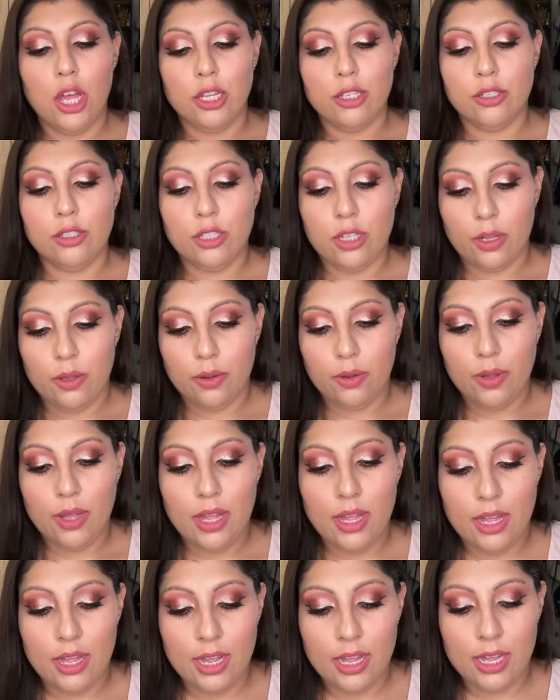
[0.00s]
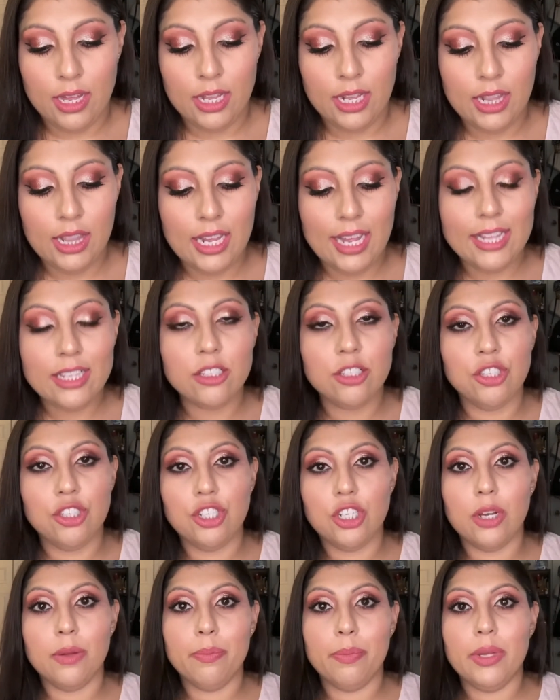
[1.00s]
So let's
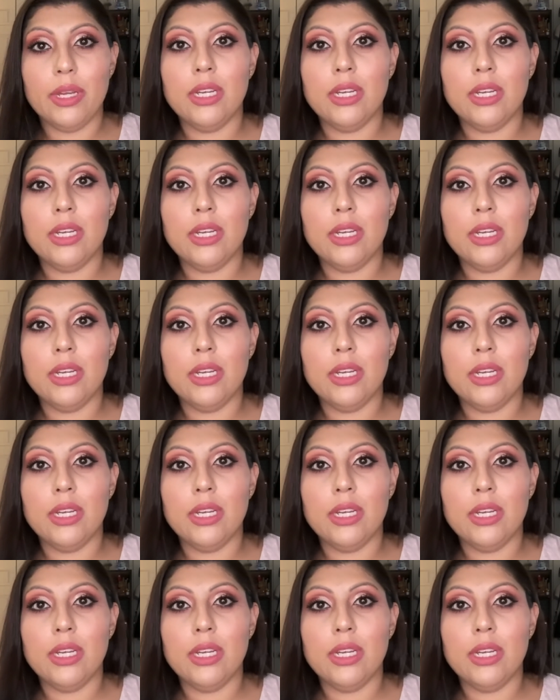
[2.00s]
jump